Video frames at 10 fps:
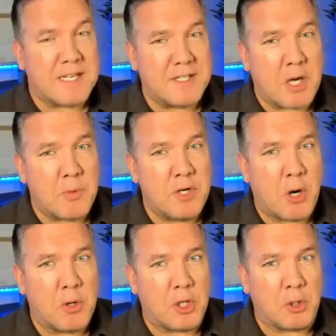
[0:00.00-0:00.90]
that don't
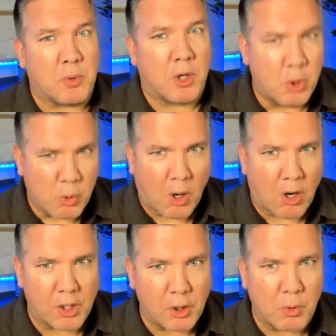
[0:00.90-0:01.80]
know you, who
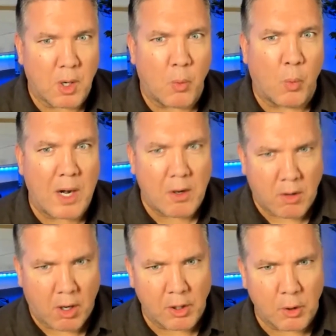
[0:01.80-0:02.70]
are you, where
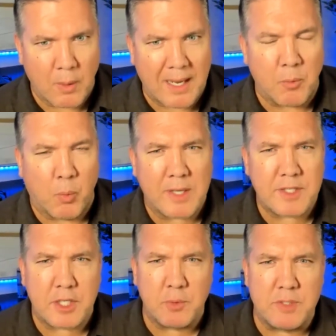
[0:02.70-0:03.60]
are you, and what
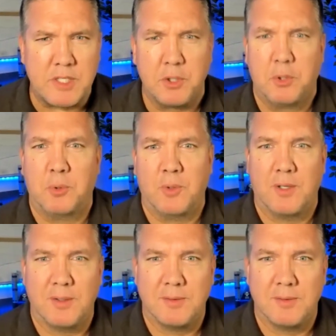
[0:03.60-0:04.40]
do you do?